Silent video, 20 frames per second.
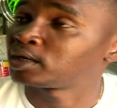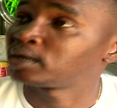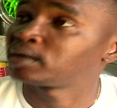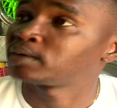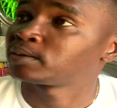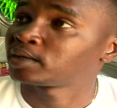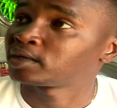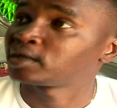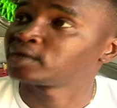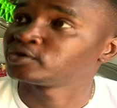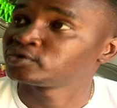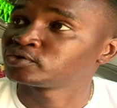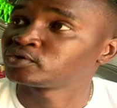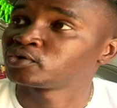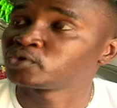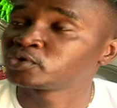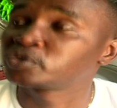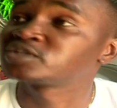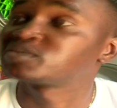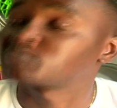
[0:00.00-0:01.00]
uh, uh, you
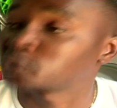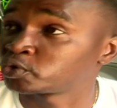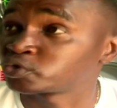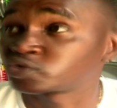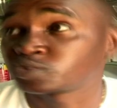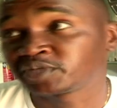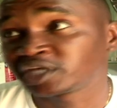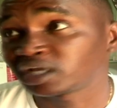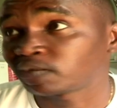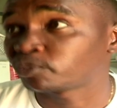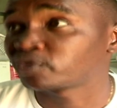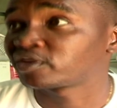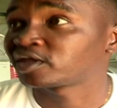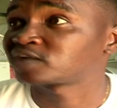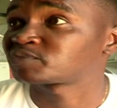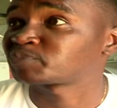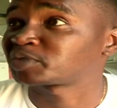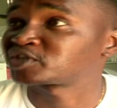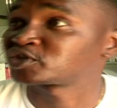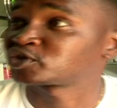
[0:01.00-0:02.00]
know, who hooked me up with
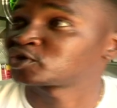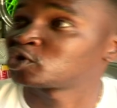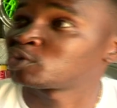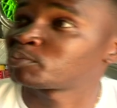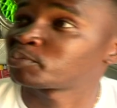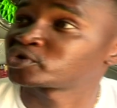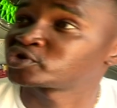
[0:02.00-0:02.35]
that particular